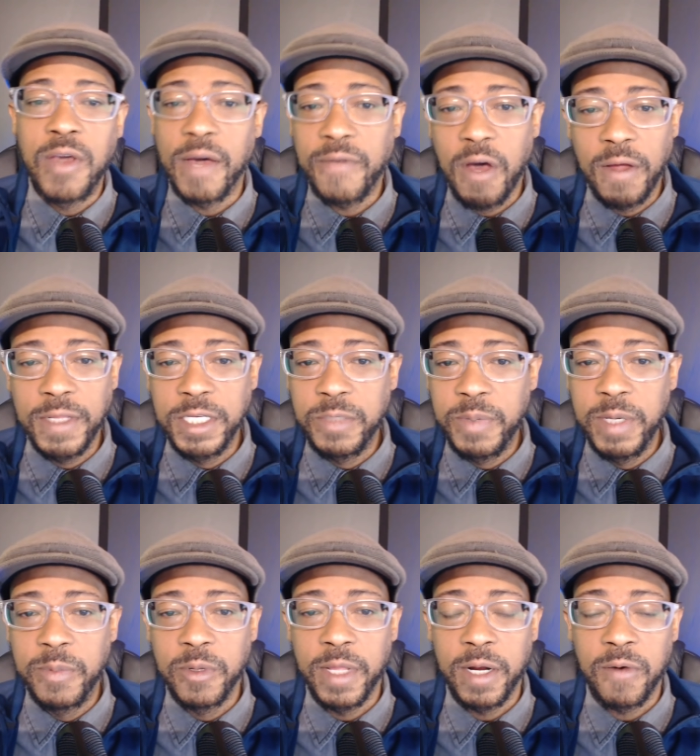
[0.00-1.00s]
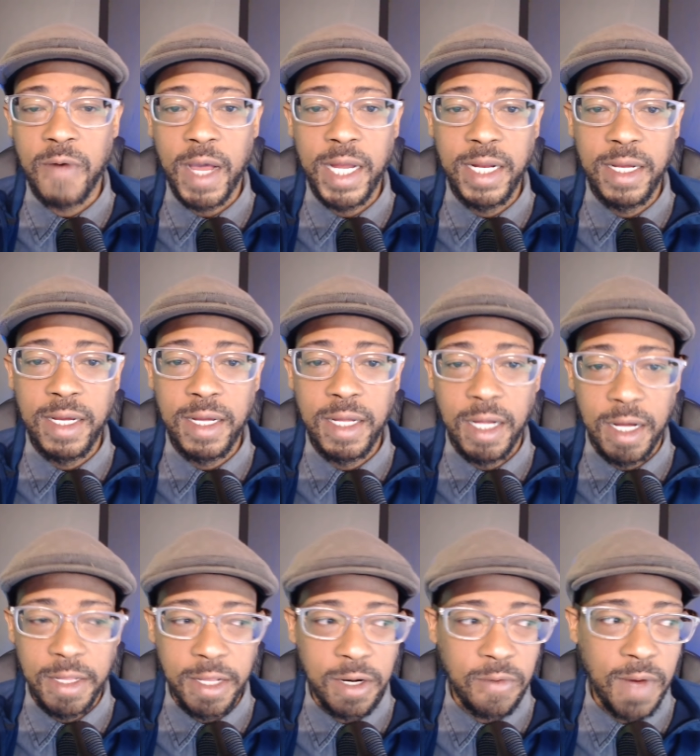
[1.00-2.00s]
You have all these people that are writing
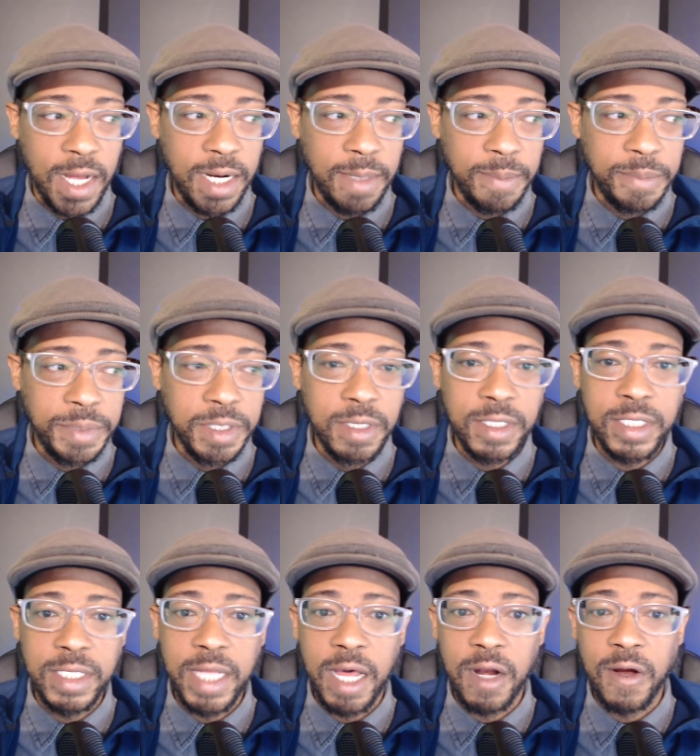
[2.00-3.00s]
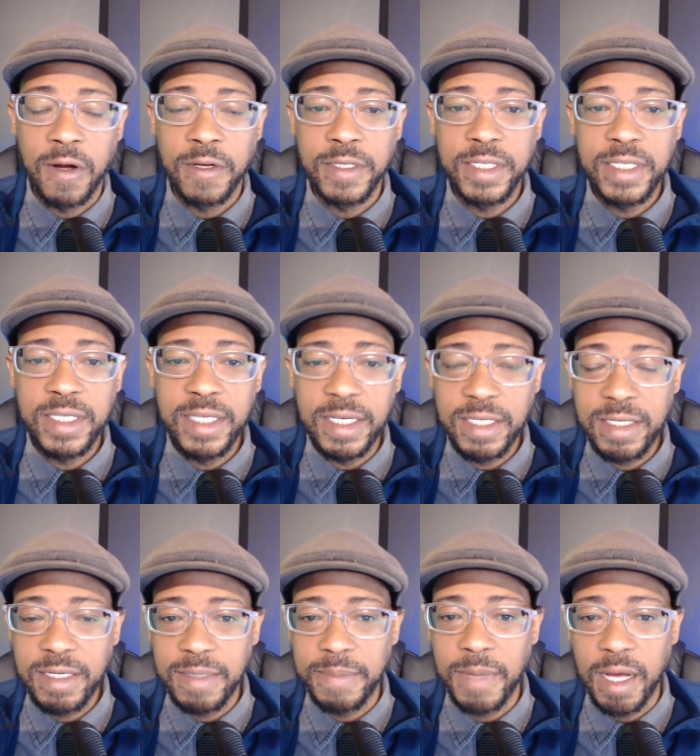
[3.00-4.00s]
uh, that are writing books that are
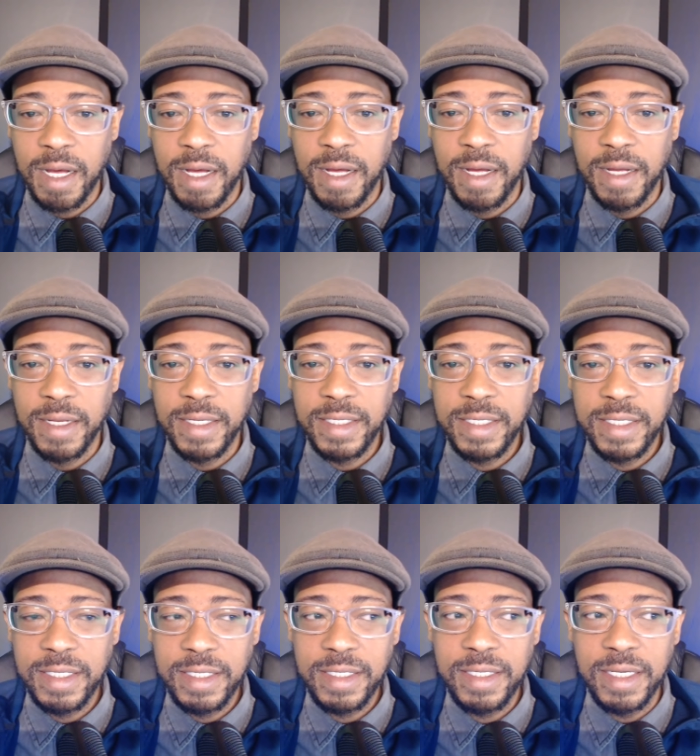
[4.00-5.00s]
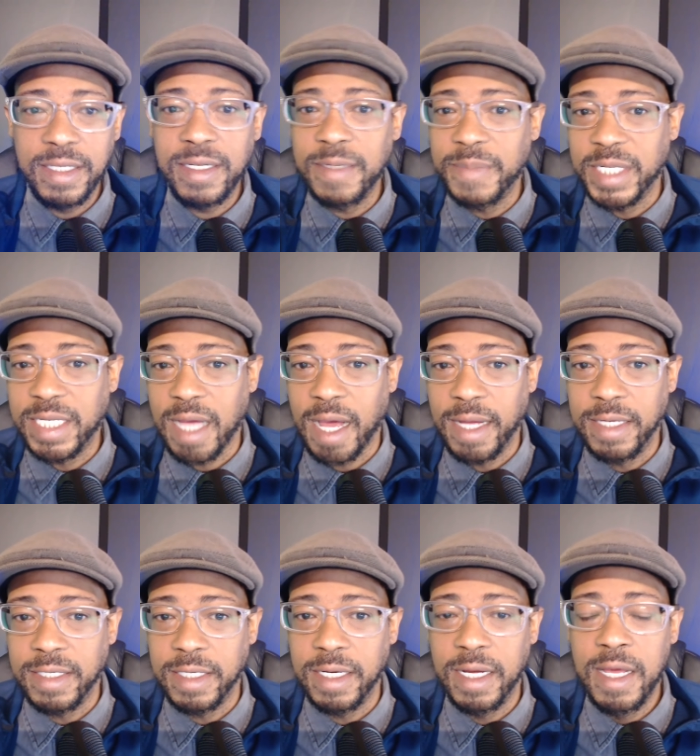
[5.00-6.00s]
system uh,
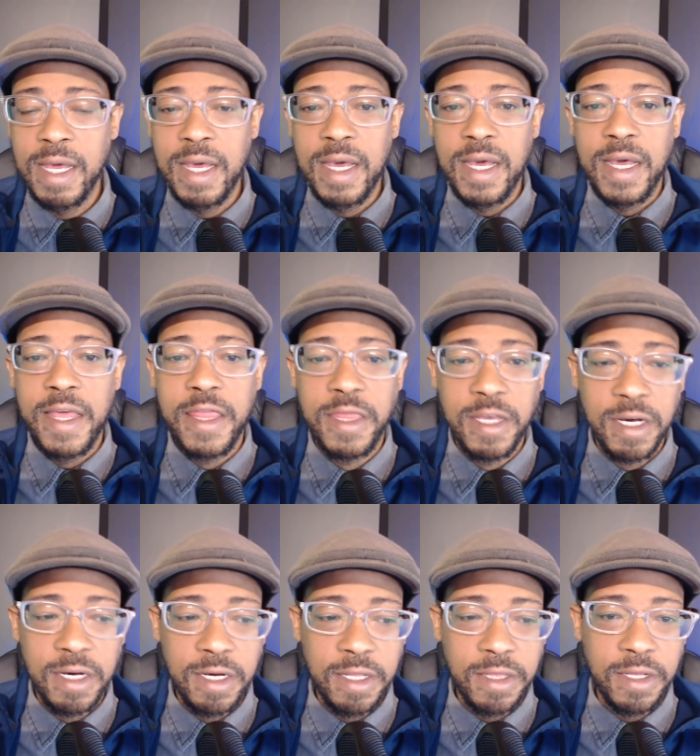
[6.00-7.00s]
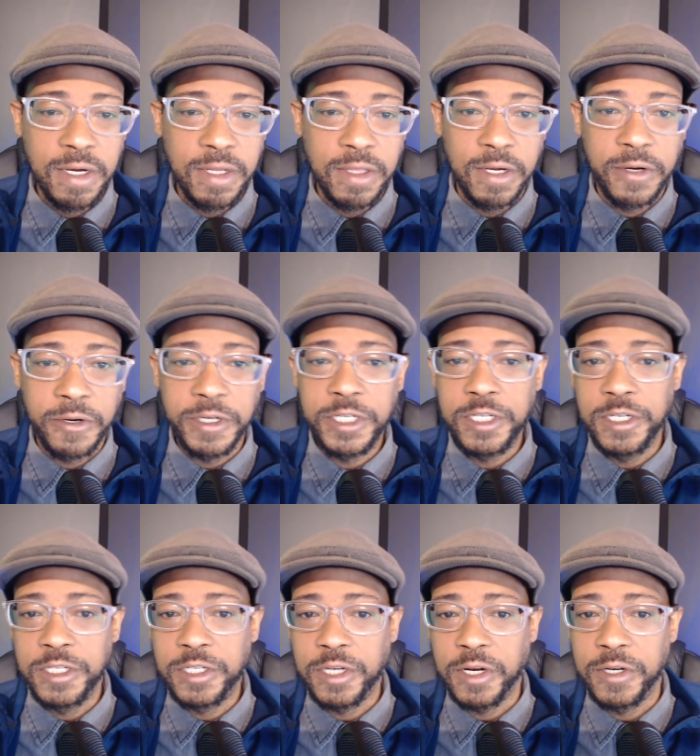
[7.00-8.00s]
systematizing the, the the
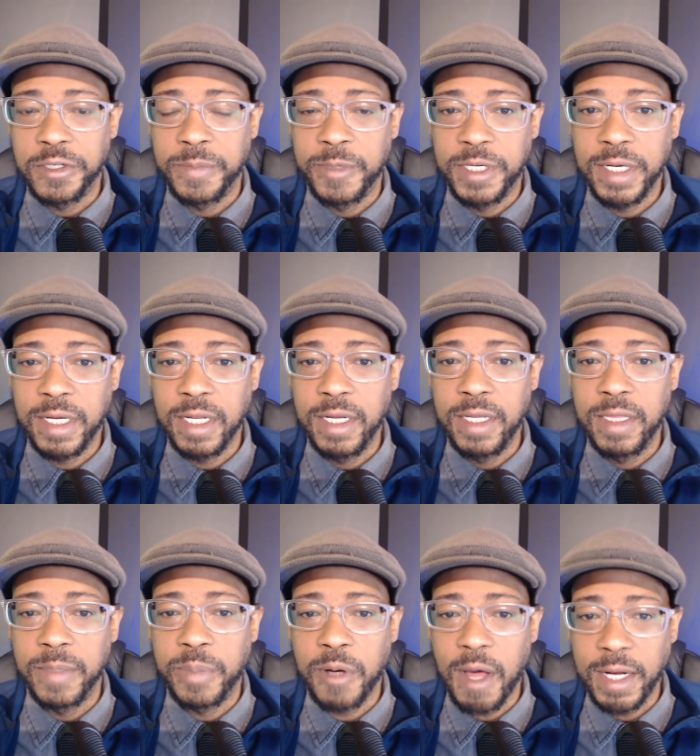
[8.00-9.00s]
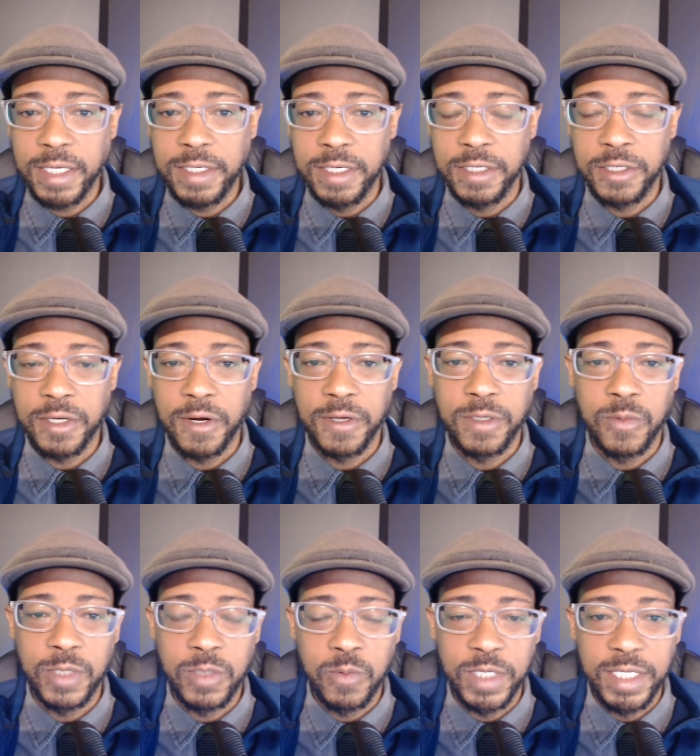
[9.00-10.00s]
Christian church, particularly the Protestant
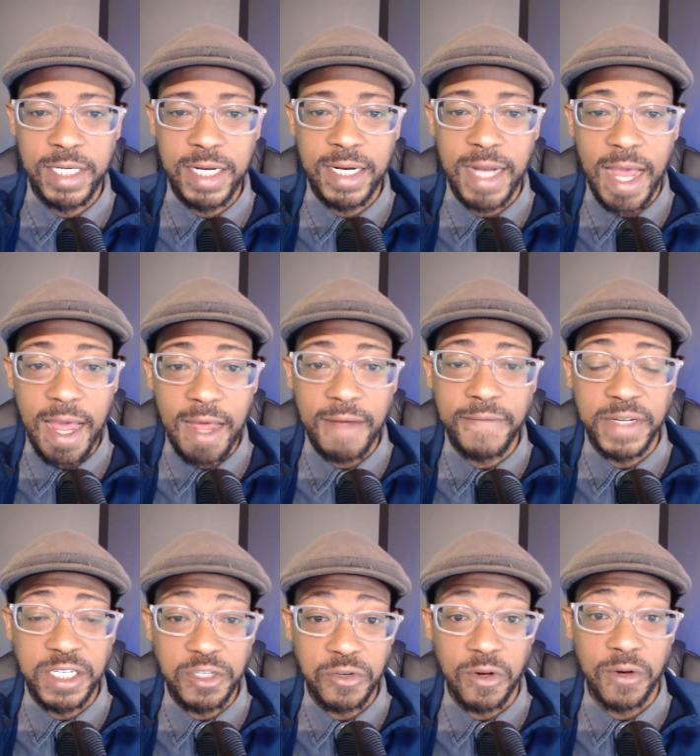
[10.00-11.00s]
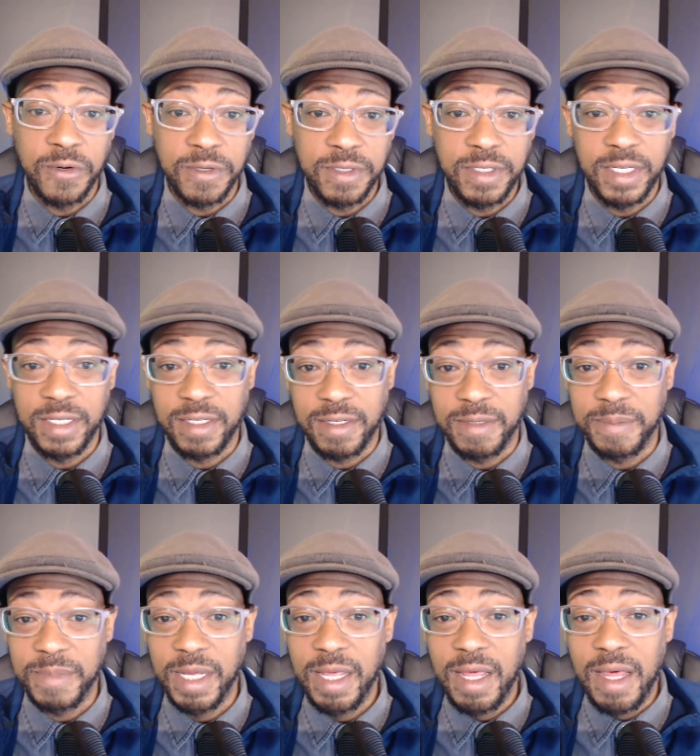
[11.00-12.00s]
church, which which didn't have a strong
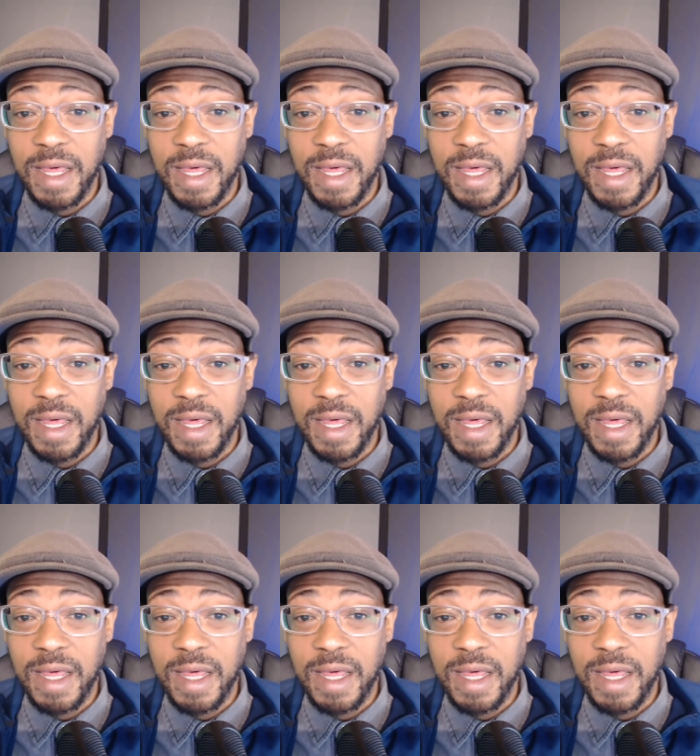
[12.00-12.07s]
system